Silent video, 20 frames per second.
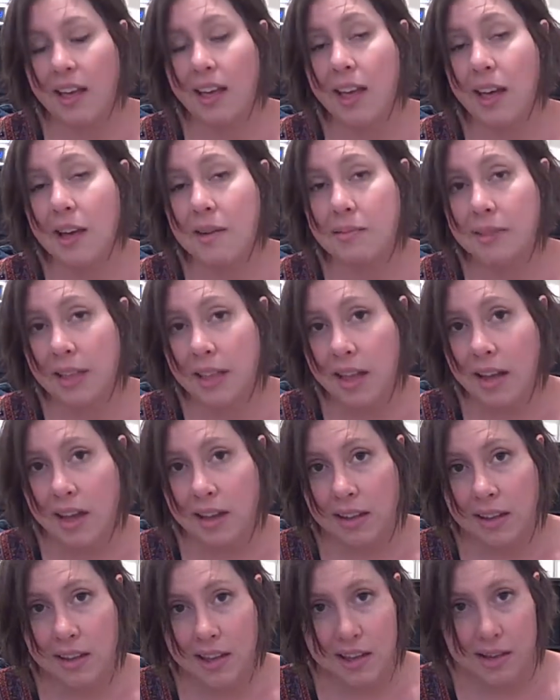come
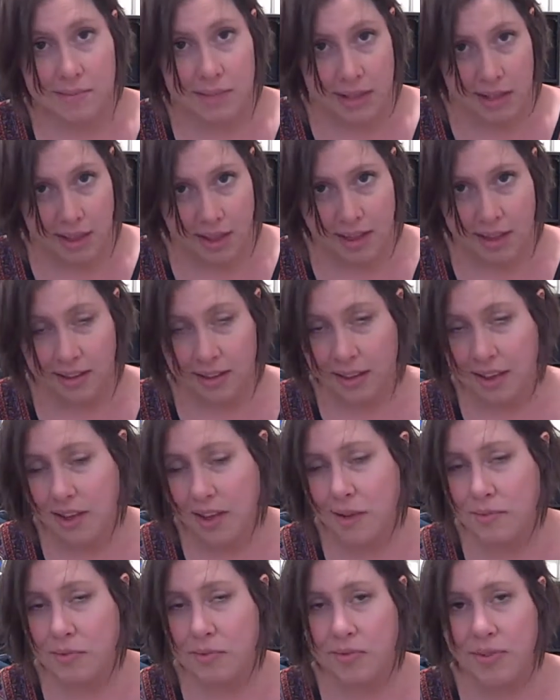along, come along,
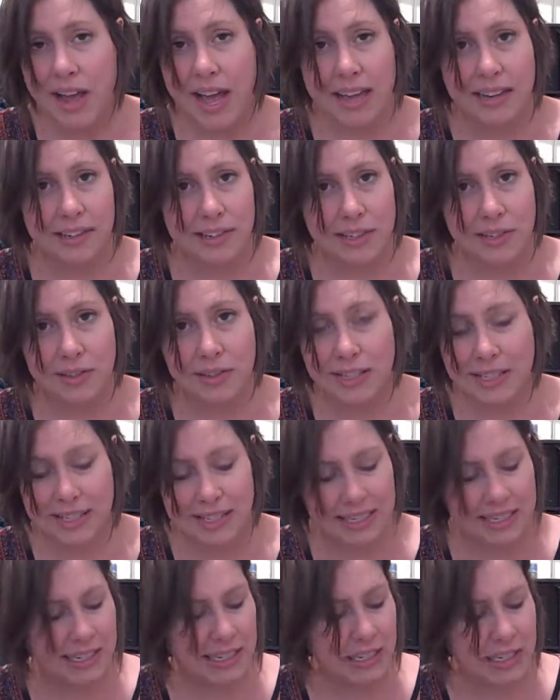come right into the
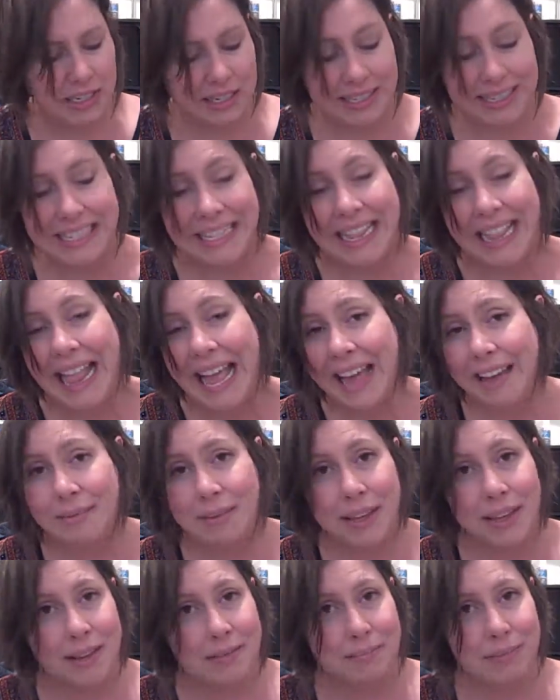station. Slide
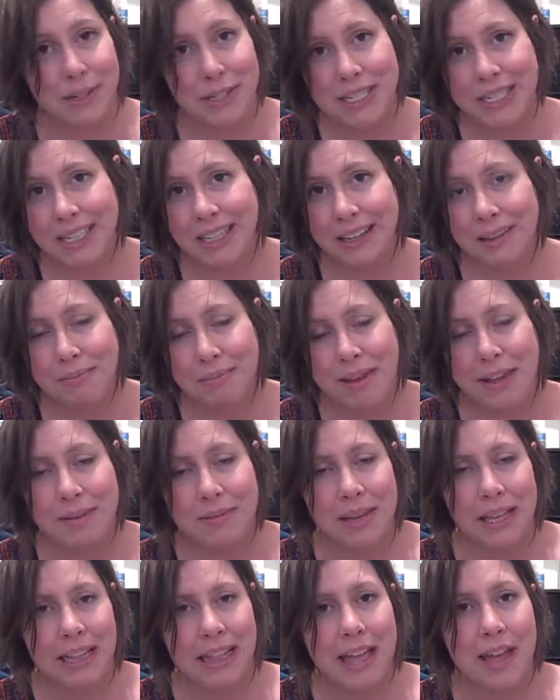me up your ticket,
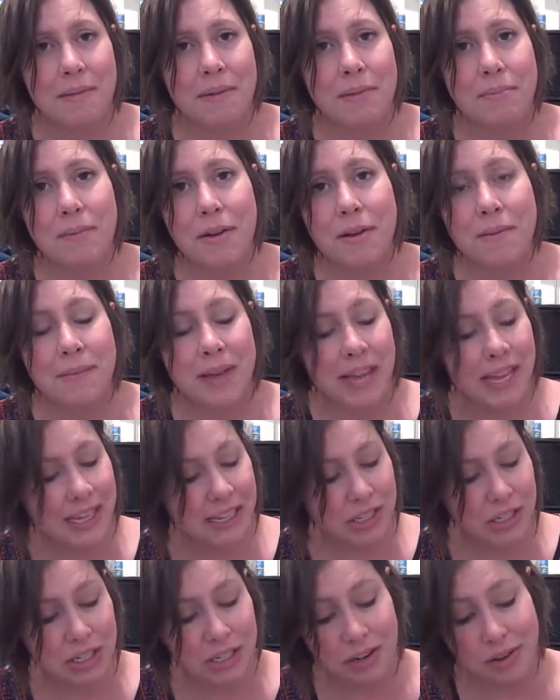baby, climb up on my
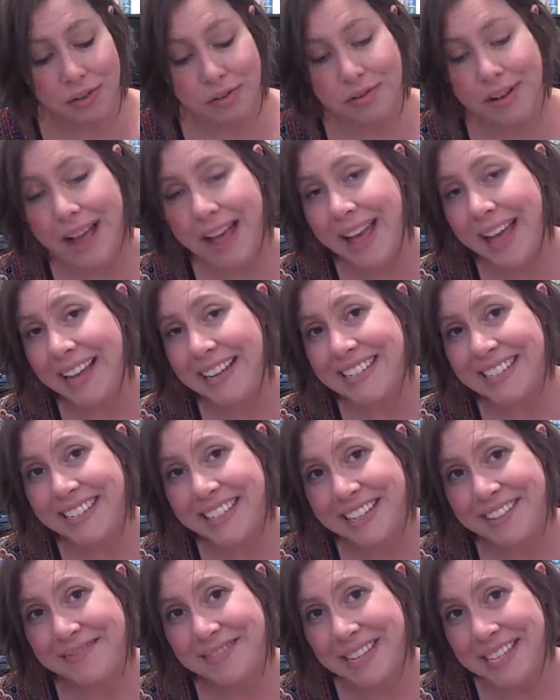engine. I'll ride you
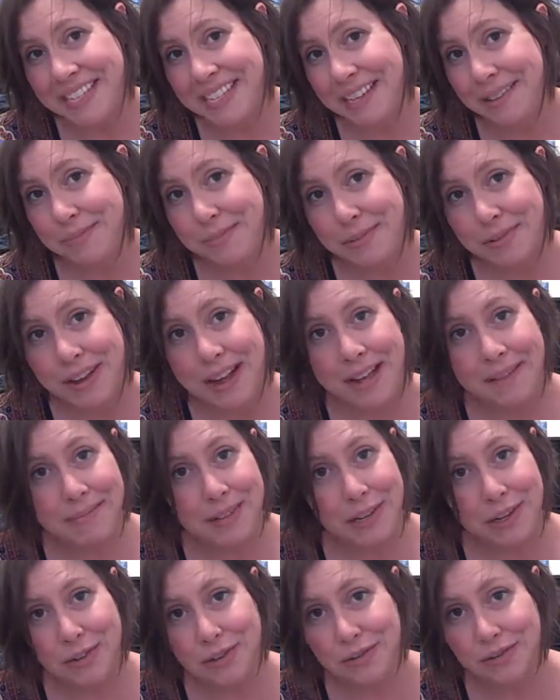in my sleeper. I'm
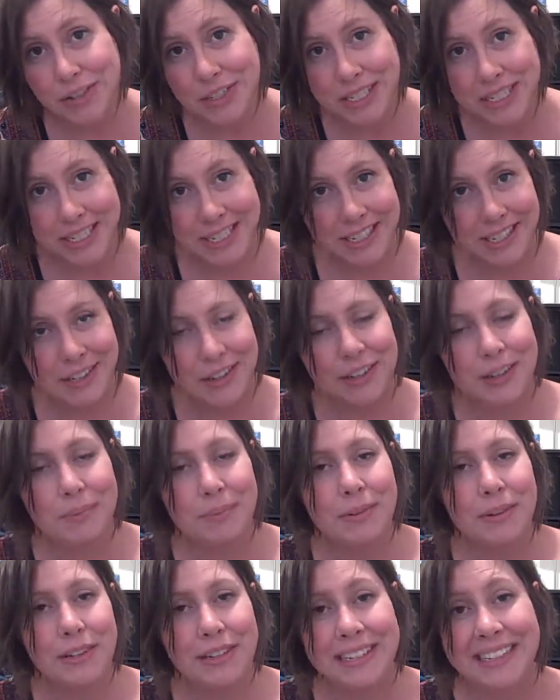the new Virginia
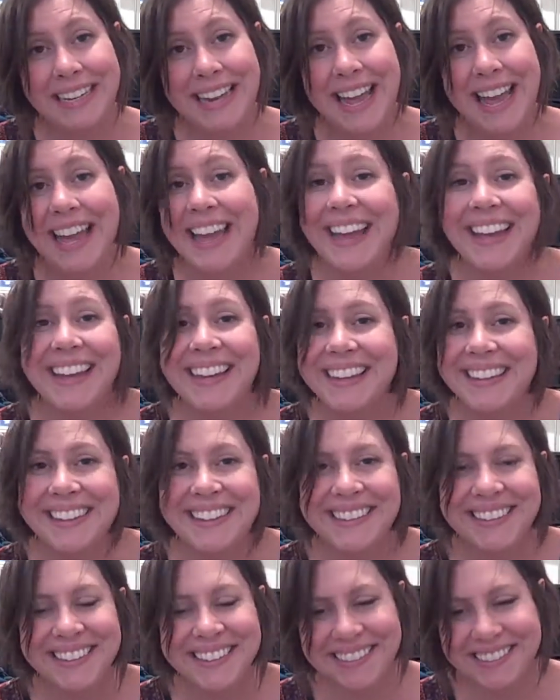creeper
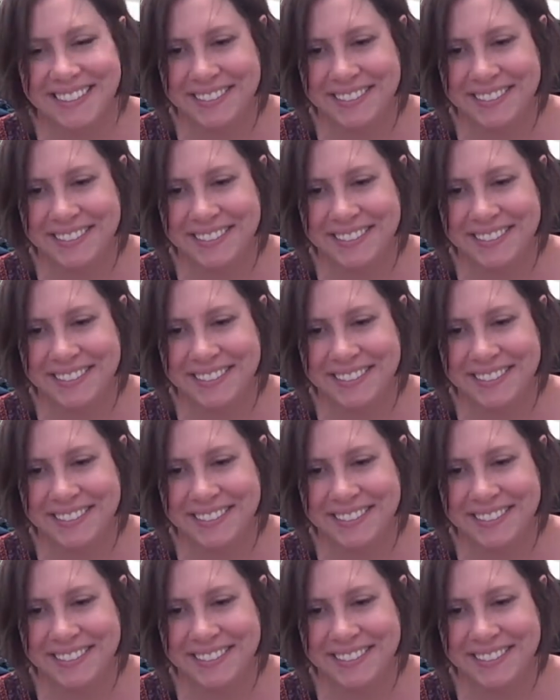tonight